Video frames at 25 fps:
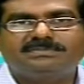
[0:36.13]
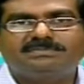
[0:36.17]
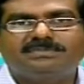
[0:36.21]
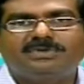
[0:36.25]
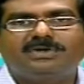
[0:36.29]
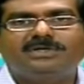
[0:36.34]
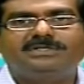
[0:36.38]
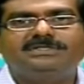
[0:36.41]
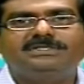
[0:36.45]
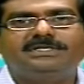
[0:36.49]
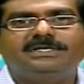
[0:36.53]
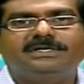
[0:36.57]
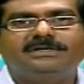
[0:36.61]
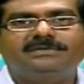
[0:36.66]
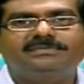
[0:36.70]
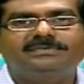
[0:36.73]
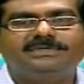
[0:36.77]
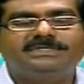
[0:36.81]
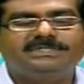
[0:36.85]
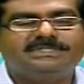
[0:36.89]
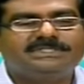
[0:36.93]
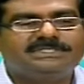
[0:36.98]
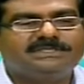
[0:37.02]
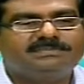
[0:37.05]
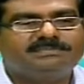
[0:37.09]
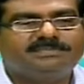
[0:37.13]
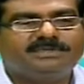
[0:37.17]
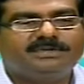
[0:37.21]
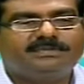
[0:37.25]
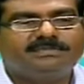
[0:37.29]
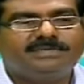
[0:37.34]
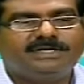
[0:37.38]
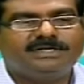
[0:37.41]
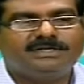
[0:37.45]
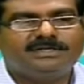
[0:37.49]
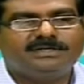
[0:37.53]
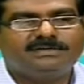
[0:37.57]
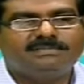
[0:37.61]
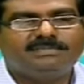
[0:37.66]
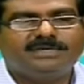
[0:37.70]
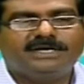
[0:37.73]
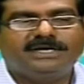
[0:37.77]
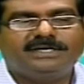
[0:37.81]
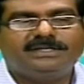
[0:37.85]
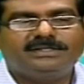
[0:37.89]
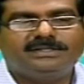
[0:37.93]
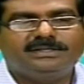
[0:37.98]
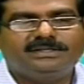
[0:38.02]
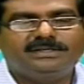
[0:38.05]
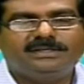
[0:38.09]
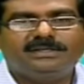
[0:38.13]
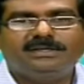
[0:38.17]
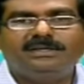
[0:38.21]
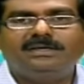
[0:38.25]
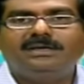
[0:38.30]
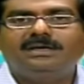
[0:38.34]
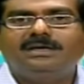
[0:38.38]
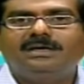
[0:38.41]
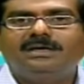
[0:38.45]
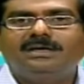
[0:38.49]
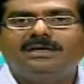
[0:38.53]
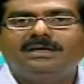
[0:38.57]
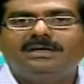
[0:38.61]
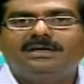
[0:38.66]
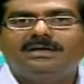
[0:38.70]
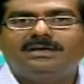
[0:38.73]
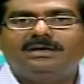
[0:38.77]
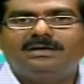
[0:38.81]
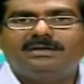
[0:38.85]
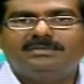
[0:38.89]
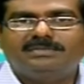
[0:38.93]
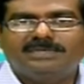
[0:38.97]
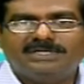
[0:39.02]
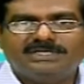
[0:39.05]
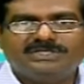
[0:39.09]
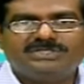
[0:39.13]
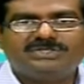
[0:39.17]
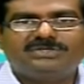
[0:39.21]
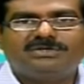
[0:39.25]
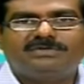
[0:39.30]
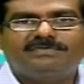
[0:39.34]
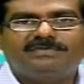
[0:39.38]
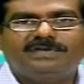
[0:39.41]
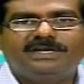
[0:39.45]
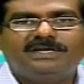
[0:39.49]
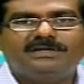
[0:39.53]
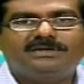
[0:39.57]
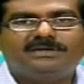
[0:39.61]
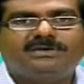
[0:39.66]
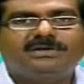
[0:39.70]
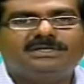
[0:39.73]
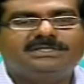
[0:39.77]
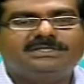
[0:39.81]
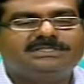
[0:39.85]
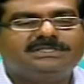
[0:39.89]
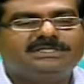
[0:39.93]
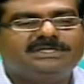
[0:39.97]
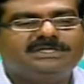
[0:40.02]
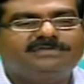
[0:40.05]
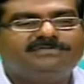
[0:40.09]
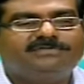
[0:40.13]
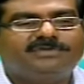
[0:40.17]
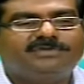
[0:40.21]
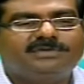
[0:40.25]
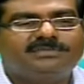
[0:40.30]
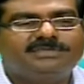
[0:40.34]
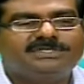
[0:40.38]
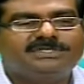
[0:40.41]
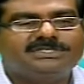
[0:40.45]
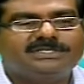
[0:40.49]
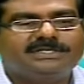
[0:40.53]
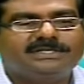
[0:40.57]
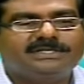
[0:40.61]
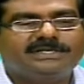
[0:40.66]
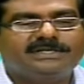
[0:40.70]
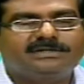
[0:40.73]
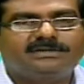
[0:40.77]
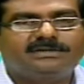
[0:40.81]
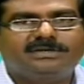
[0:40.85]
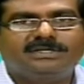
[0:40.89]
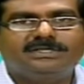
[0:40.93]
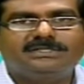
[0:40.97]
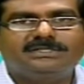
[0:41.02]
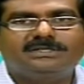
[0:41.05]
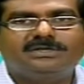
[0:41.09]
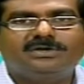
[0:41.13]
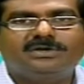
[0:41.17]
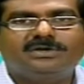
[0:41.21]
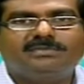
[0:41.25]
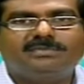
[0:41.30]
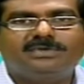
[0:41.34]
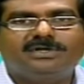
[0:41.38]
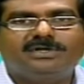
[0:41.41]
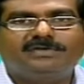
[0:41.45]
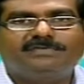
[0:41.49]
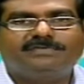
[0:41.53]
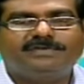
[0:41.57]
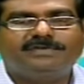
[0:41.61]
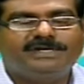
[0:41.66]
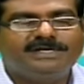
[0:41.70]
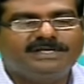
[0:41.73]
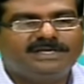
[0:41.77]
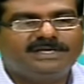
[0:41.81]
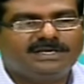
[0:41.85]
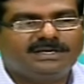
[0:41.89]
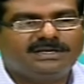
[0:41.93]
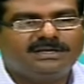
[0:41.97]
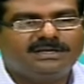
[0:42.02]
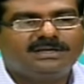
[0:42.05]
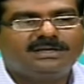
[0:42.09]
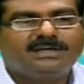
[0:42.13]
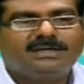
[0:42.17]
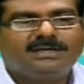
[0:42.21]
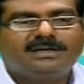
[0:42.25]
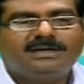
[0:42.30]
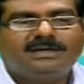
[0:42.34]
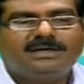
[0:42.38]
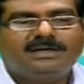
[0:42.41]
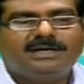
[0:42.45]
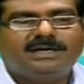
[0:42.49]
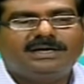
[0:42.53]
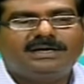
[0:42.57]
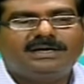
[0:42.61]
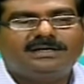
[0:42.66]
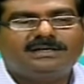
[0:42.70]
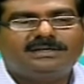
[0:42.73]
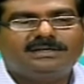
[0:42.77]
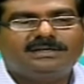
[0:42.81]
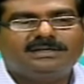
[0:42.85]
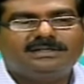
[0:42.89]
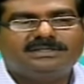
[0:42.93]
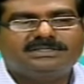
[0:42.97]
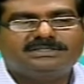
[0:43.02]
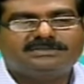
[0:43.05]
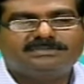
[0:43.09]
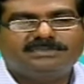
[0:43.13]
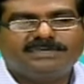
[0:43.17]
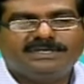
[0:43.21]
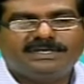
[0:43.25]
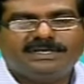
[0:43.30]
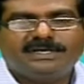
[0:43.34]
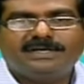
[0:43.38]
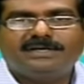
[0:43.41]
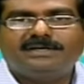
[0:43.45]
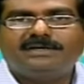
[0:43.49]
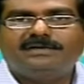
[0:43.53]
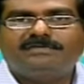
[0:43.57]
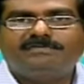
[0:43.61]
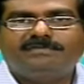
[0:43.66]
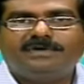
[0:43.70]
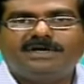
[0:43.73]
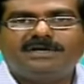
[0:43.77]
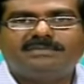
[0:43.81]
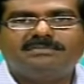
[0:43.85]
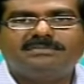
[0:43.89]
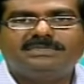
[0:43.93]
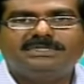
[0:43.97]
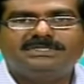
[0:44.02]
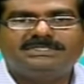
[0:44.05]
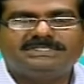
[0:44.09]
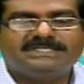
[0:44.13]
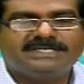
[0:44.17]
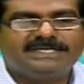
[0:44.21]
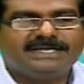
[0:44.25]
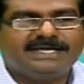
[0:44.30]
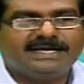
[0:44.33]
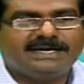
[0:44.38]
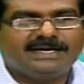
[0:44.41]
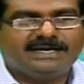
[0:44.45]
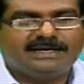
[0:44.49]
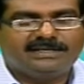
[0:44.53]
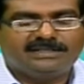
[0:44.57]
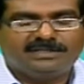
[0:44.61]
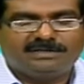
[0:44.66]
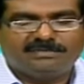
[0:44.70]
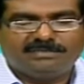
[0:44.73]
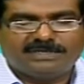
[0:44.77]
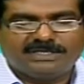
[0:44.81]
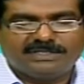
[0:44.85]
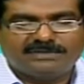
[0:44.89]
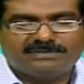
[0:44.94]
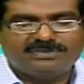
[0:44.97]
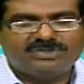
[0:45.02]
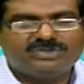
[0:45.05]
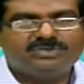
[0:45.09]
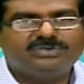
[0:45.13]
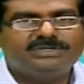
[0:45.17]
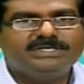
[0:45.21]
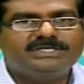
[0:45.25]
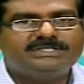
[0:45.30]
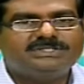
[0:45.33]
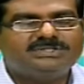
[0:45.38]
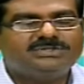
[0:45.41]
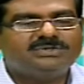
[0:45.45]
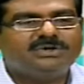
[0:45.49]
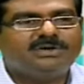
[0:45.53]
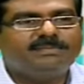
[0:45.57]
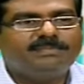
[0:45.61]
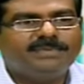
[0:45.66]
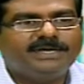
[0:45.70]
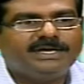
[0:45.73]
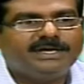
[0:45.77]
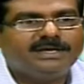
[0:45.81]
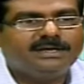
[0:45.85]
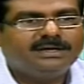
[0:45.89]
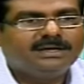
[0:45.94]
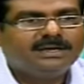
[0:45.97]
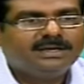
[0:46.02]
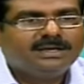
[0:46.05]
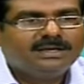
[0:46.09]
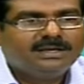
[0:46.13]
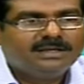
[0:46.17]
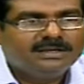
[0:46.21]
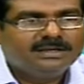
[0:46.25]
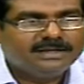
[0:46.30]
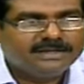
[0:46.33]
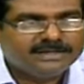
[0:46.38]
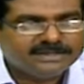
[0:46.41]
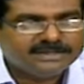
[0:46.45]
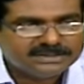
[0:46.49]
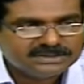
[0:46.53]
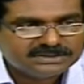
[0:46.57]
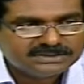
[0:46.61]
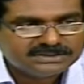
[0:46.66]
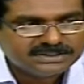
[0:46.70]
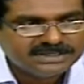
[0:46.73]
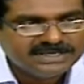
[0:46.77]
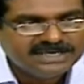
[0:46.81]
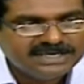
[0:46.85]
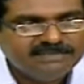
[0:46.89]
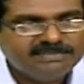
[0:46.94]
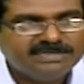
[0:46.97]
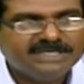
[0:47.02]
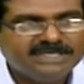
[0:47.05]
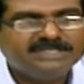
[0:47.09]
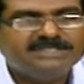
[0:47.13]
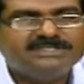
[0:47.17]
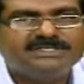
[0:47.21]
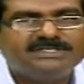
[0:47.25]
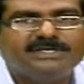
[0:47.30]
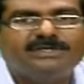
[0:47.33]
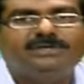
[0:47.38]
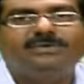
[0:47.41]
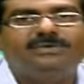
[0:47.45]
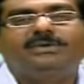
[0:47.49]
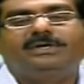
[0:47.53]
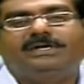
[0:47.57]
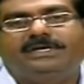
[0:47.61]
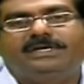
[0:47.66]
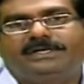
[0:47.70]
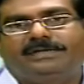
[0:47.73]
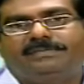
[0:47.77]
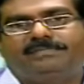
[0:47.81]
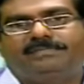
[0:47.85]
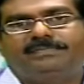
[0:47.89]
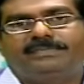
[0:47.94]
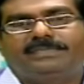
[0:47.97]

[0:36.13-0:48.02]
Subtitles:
project, which is implemented by the Ministry of Electronics and Information Technology, Government of India, and spearheaded from the CDAC Hyderabad. Today's topic is email security.